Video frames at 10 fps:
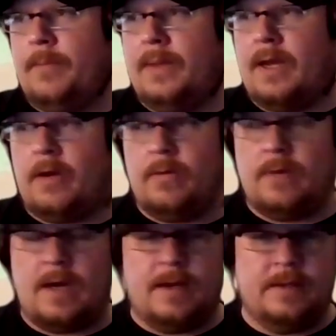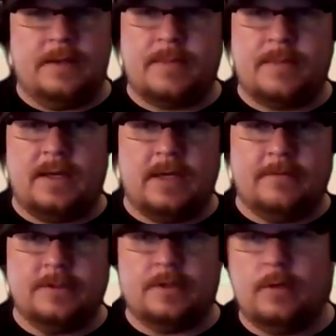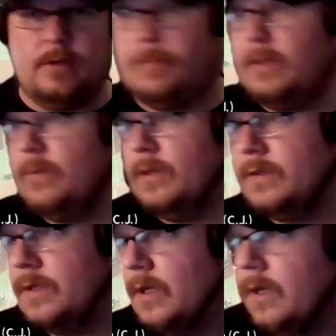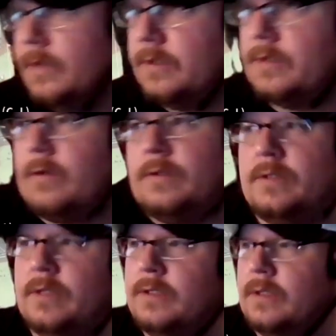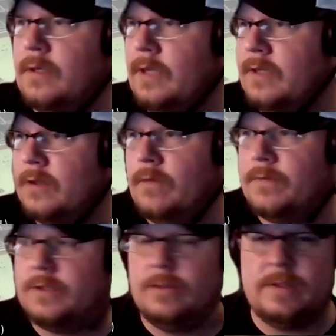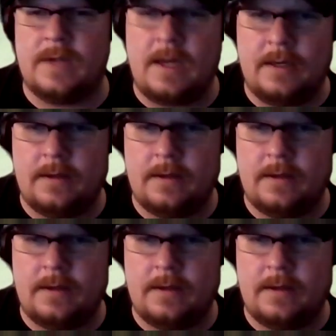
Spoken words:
how high his batting average and OBP was to start the season. He's 0 for 2 tonight,